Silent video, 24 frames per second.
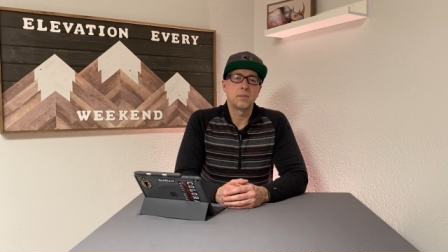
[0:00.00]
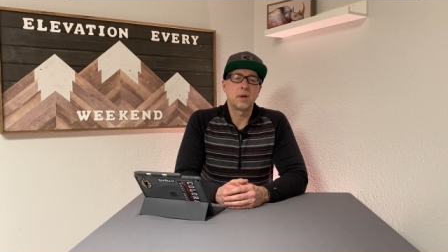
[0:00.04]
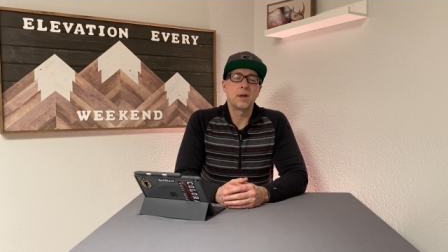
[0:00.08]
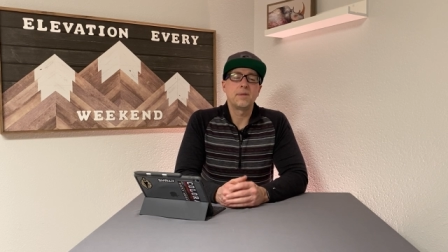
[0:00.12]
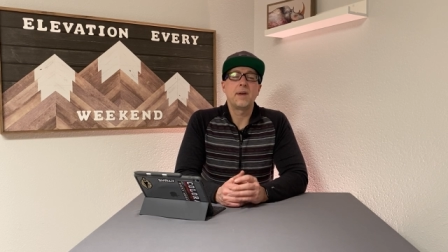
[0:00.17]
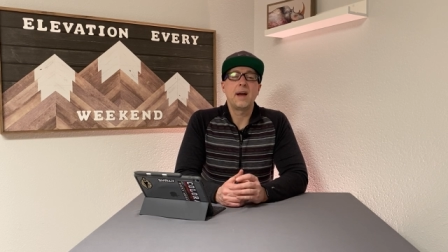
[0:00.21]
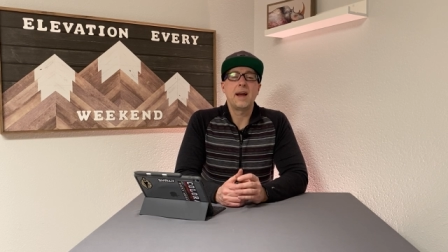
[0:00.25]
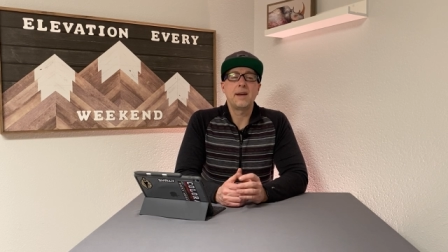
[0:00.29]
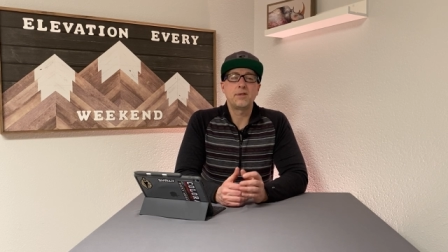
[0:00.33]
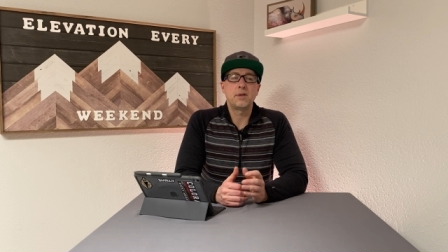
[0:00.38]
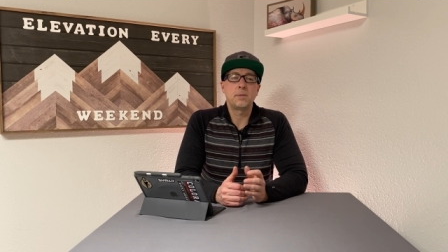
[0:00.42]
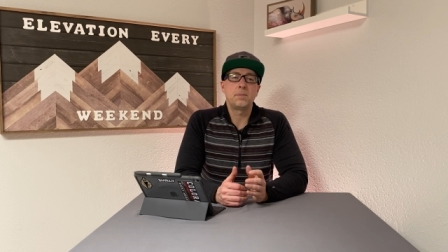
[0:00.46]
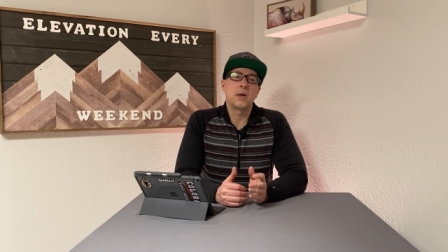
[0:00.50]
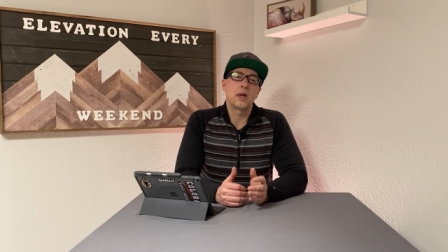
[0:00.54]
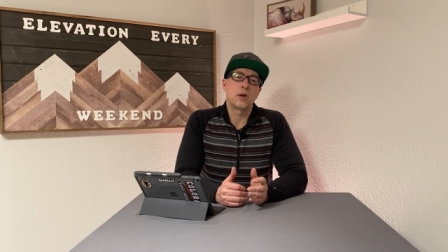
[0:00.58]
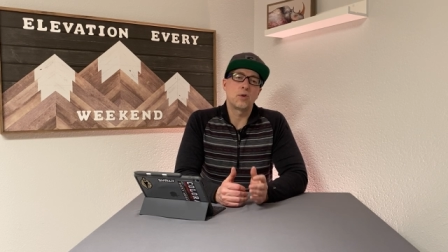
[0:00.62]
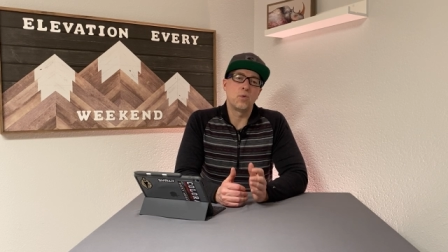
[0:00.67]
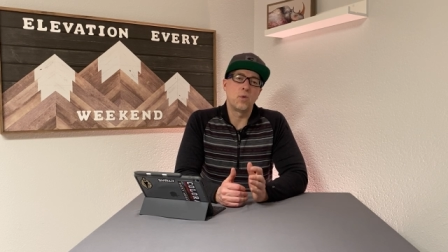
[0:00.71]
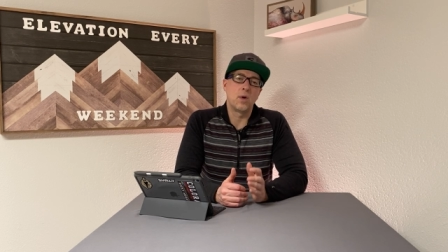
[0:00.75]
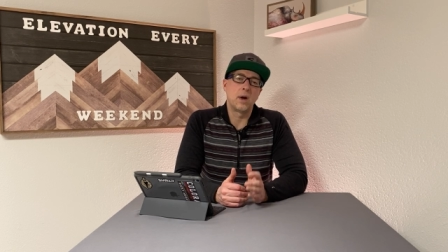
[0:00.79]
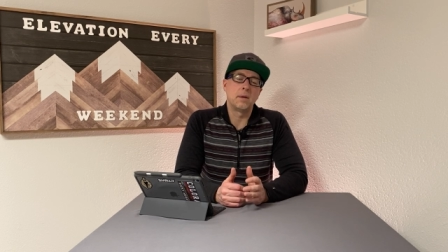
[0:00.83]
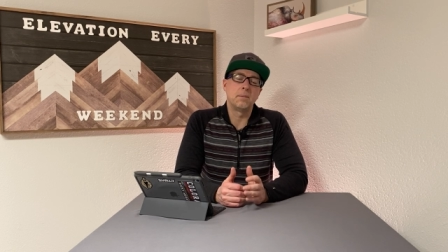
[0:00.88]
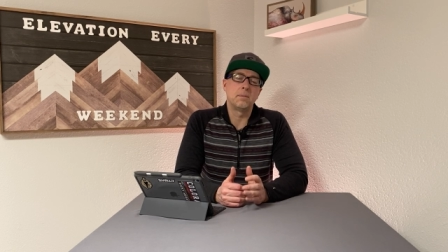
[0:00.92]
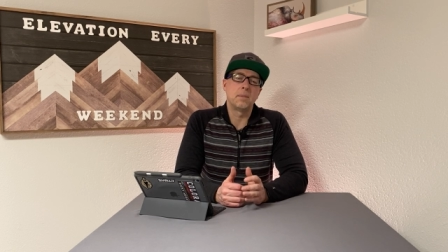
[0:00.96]
But if I have to
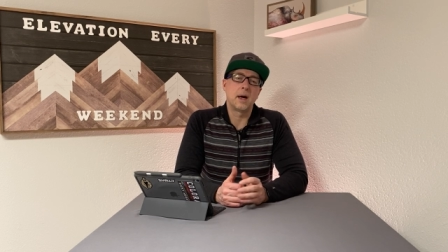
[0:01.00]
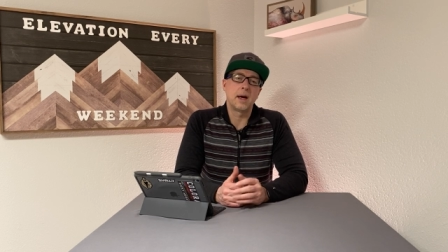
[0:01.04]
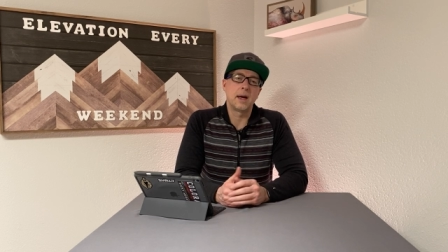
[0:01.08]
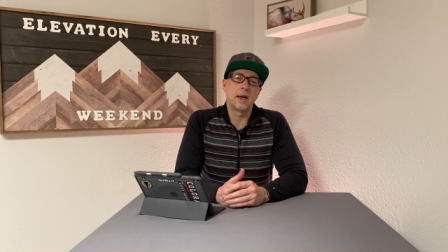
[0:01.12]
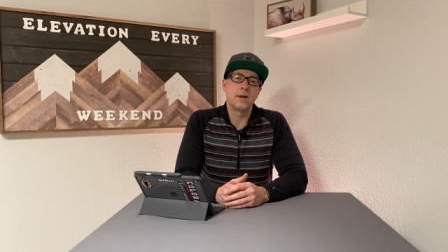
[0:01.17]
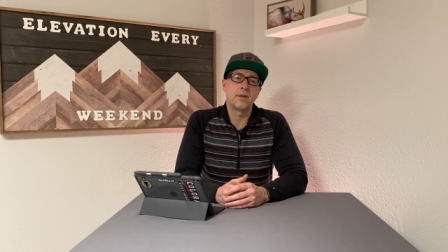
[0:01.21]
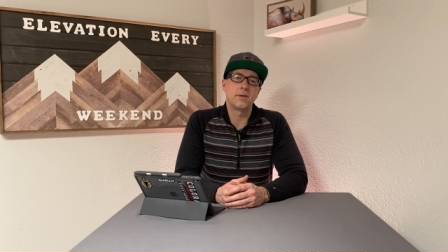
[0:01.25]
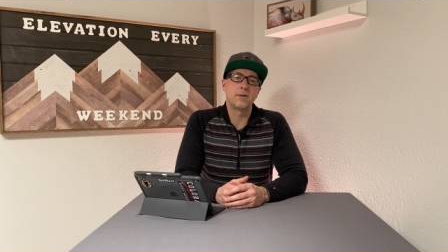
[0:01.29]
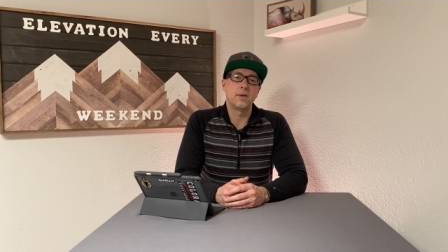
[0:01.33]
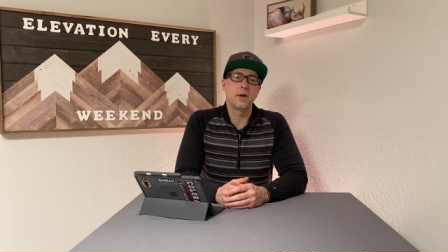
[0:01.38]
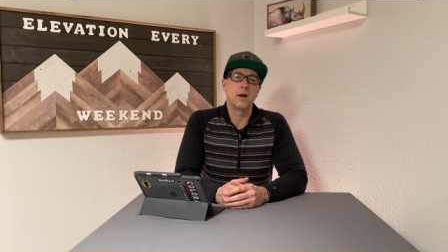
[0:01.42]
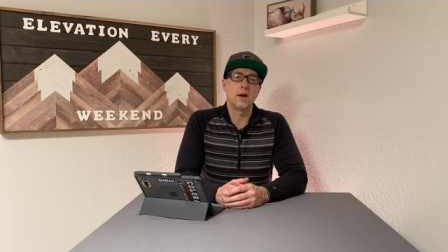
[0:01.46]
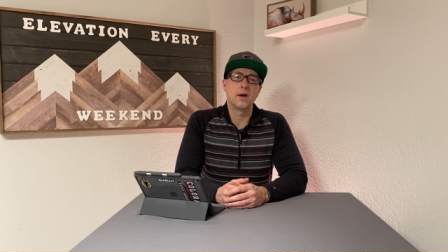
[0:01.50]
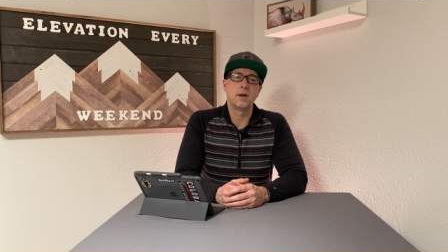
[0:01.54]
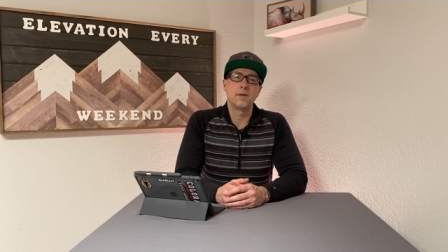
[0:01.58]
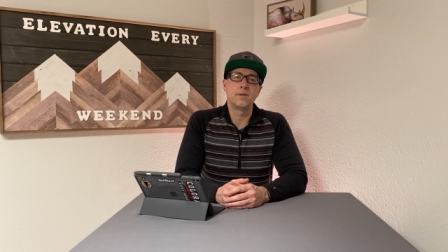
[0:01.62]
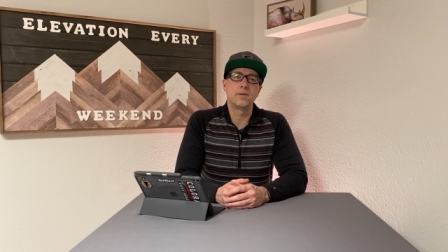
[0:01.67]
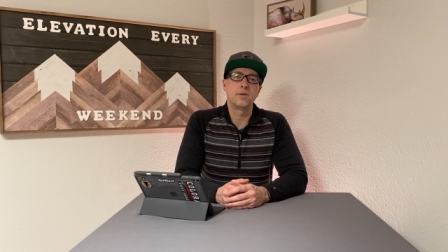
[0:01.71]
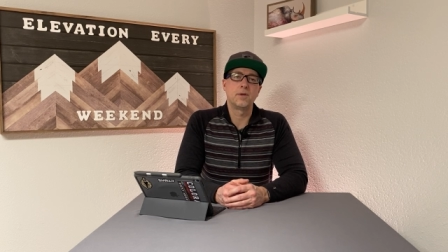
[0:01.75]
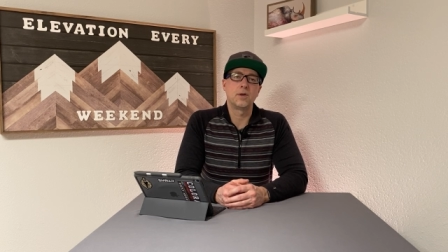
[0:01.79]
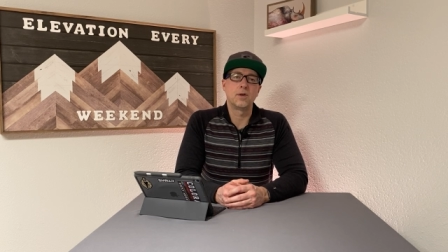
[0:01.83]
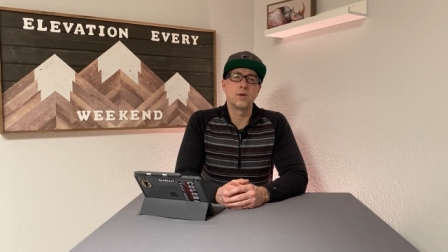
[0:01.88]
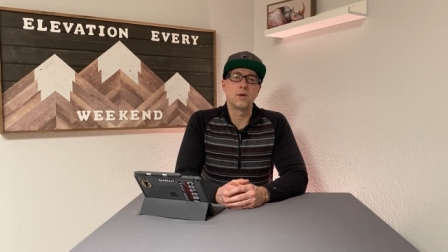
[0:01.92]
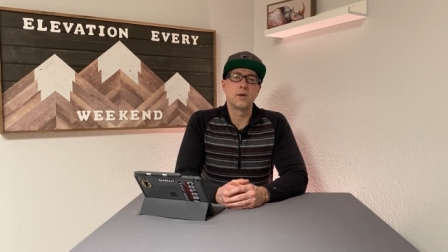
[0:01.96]
pick one bike
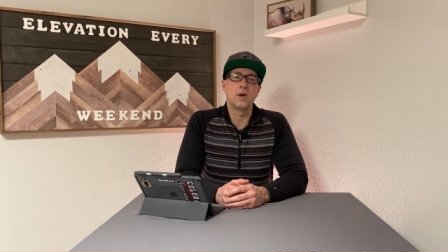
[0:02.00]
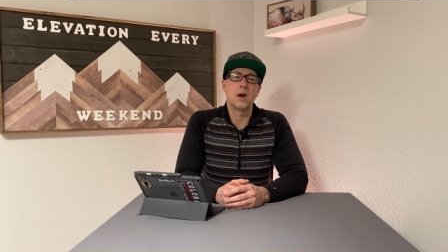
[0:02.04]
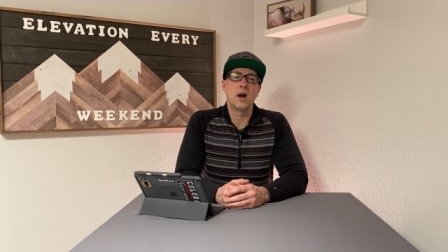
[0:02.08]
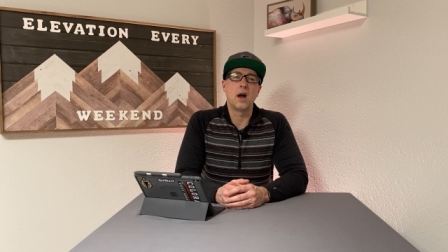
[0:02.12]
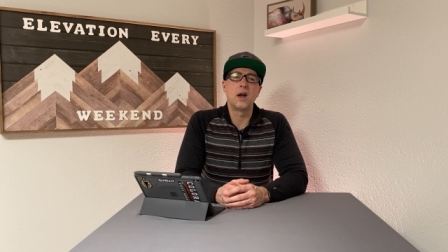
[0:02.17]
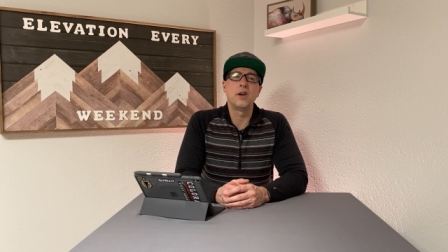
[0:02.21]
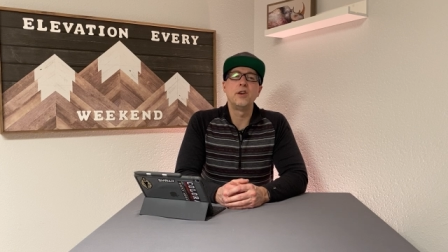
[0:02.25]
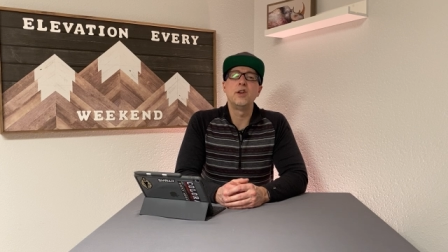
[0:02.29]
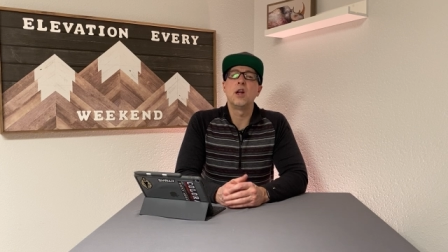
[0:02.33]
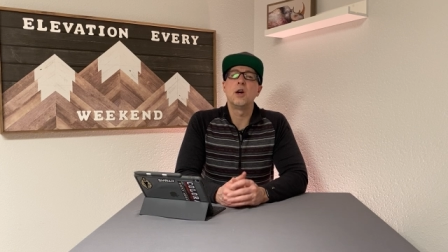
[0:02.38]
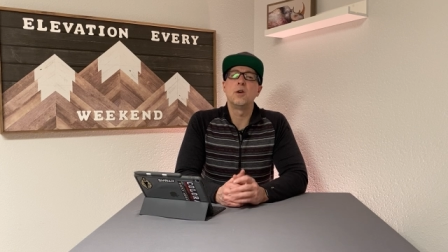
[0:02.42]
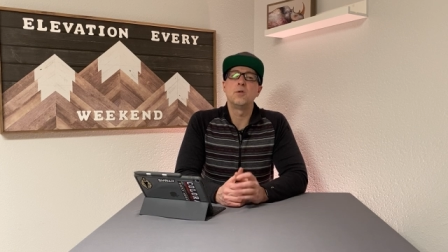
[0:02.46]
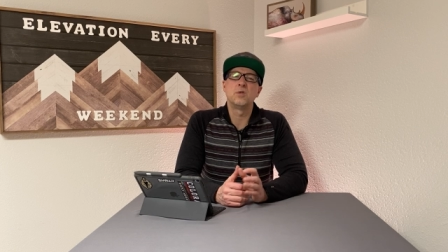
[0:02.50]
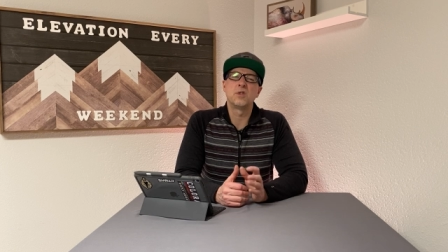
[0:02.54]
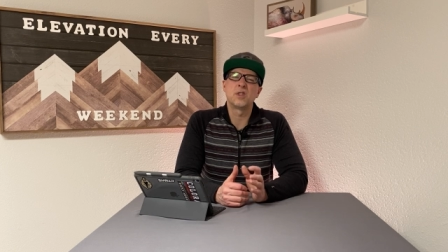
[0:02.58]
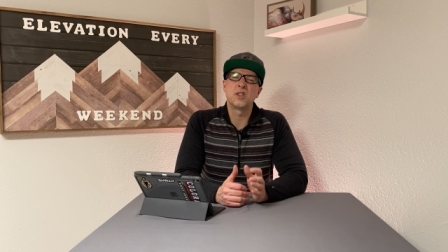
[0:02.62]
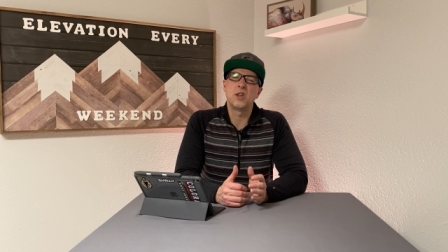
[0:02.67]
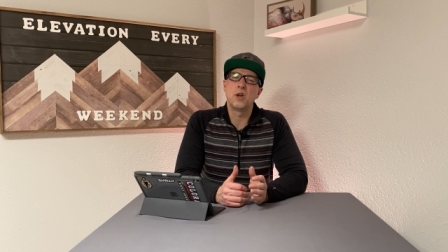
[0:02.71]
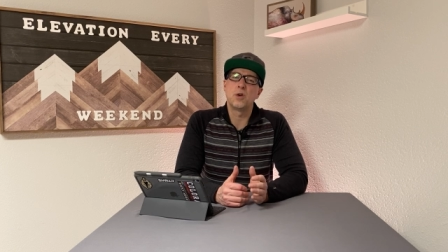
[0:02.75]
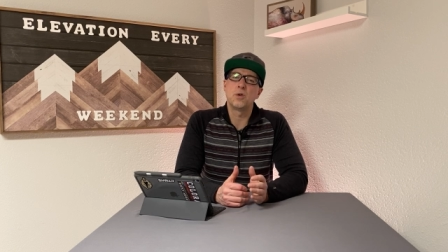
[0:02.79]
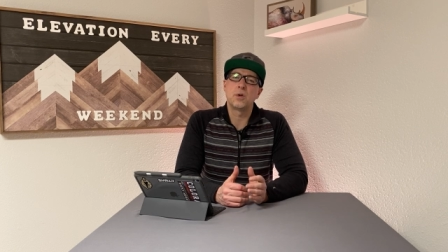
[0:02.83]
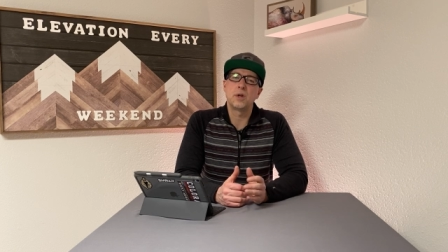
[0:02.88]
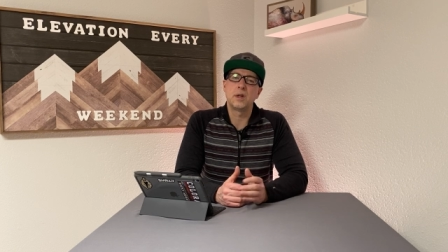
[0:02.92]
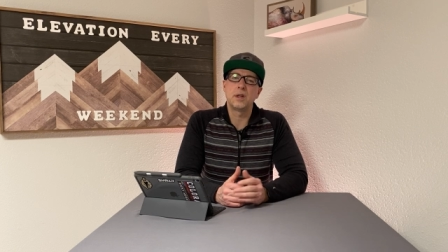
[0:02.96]
for unknown
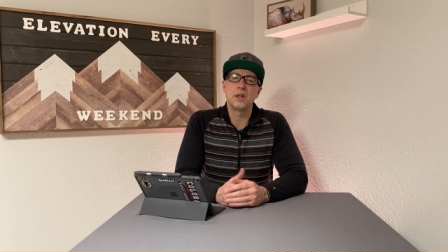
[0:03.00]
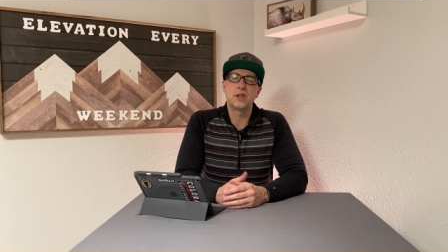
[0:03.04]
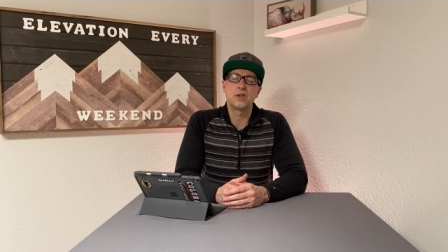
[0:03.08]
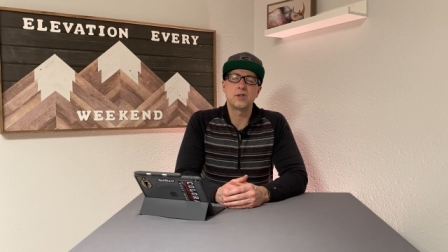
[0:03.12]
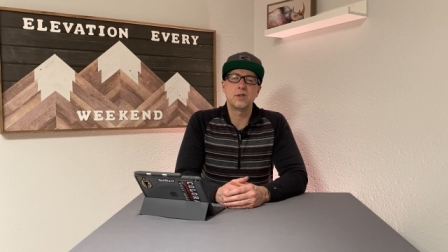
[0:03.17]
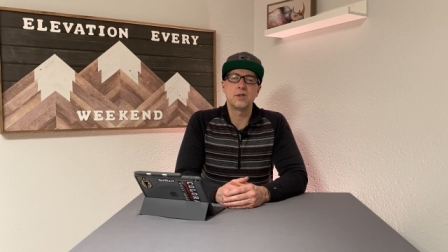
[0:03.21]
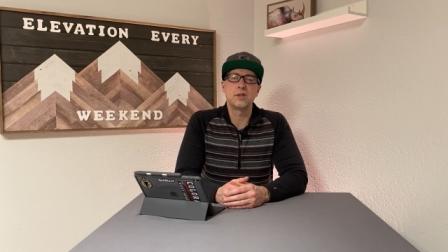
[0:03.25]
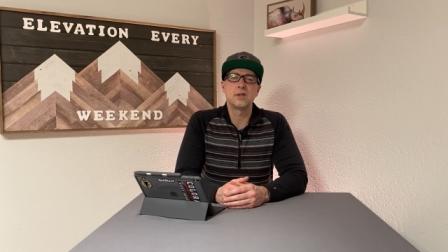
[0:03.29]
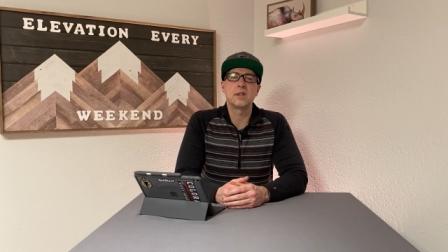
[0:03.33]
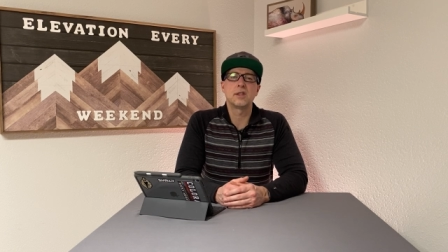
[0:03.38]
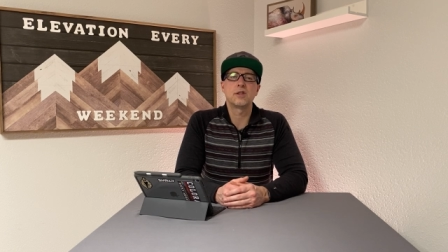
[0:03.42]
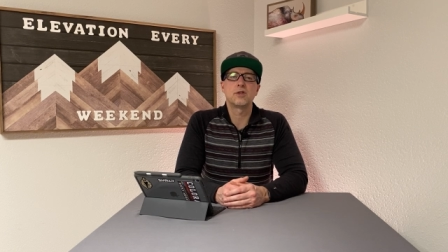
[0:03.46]
snow conditions,